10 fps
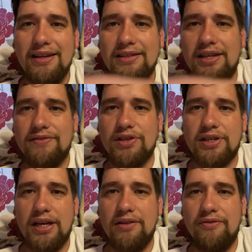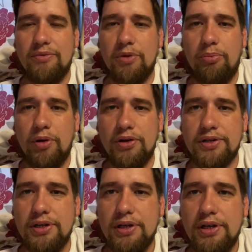Dave's just getting in from the plot.
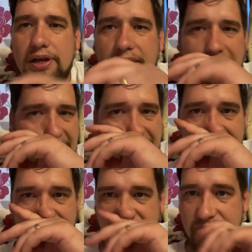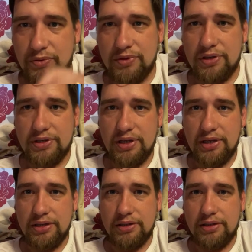The ones I sent, he
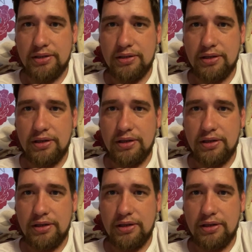said didn't.